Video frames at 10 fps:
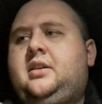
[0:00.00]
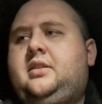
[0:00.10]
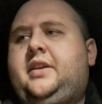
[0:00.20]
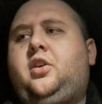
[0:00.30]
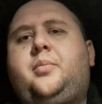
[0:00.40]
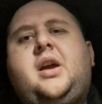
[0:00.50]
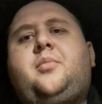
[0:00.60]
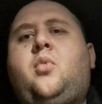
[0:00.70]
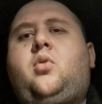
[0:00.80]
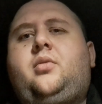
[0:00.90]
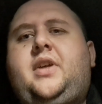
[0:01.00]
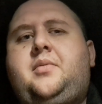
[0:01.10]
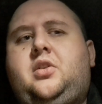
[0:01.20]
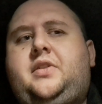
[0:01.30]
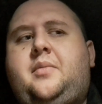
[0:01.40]
They don't make more.
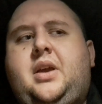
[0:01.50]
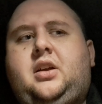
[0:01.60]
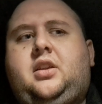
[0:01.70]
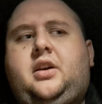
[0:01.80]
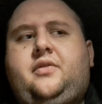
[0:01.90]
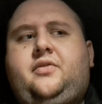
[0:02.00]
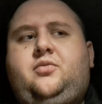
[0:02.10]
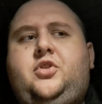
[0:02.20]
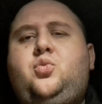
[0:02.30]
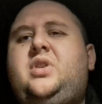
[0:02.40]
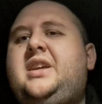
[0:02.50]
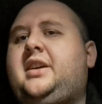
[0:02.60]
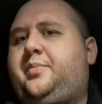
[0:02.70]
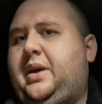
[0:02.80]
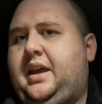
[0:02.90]
They make a lot of
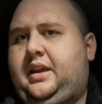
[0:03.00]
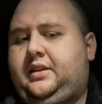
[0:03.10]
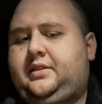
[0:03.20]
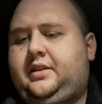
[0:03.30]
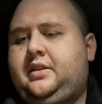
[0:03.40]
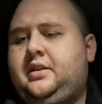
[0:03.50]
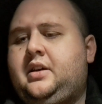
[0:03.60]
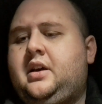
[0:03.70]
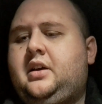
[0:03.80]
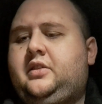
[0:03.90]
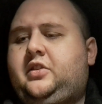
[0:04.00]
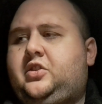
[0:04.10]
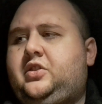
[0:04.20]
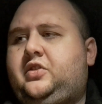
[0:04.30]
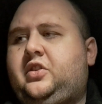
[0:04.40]
unique paint,
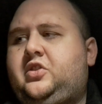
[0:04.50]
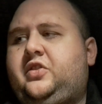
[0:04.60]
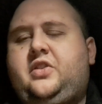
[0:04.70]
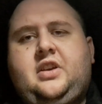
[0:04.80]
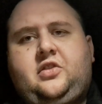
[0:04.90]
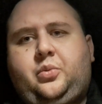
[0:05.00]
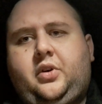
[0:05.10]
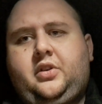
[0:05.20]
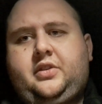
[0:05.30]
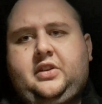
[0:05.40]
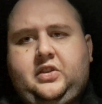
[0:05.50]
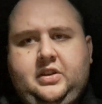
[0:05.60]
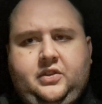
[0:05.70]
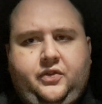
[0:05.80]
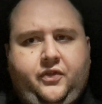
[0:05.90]
such as this, where this
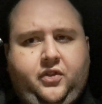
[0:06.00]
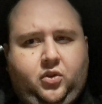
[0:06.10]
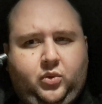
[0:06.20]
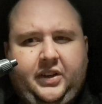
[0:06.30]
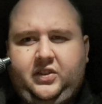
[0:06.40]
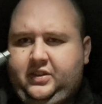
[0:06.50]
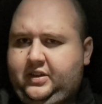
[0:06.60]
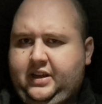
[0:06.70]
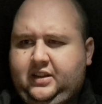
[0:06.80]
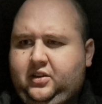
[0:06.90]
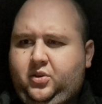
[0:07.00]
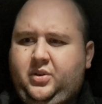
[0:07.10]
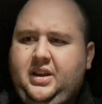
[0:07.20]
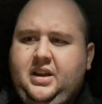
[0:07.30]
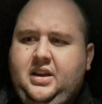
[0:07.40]
is fluorescent yellow.
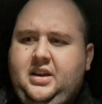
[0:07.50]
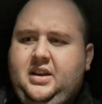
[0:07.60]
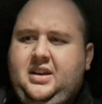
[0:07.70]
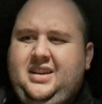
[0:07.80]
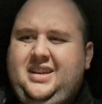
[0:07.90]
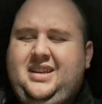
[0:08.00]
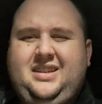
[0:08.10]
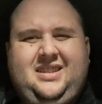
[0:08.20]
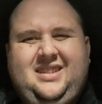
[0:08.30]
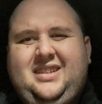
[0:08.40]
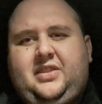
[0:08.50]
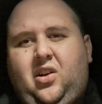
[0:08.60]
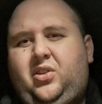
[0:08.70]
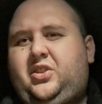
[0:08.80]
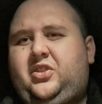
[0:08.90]
It's
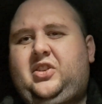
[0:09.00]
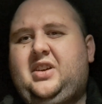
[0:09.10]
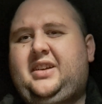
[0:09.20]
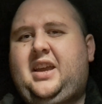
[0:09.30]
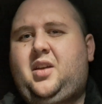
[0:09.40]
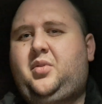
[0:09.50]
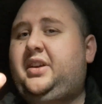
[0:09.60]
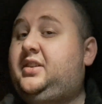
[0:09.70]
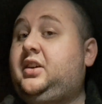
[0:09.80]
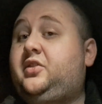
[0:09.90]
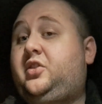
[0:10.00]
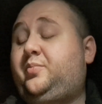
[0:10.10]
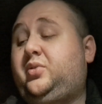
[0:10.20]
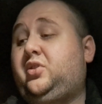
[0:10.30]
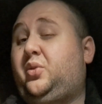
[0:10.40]
hard to see on camera. It does
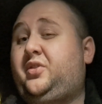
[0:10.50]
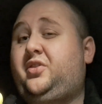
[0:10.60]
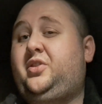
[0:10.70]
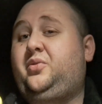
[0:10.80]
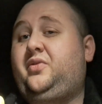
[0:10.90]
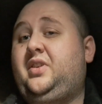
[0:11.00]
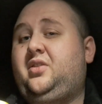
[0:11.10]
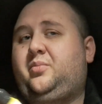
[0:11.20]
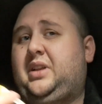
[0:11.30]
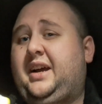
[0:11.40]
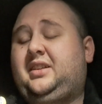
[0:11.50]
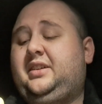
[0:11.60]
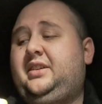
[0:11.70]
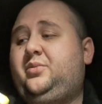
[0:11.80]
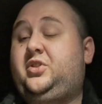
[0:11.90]
glow under UV or
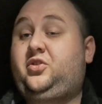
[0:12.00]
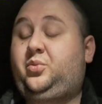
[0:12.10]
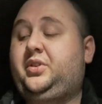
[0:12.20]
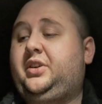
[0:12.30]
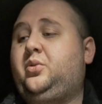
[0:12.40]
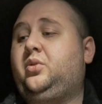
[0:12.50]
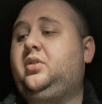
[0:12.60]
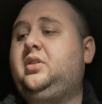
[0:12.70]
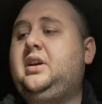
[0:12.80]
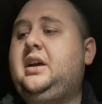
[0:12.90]
blacklight, which is really cool.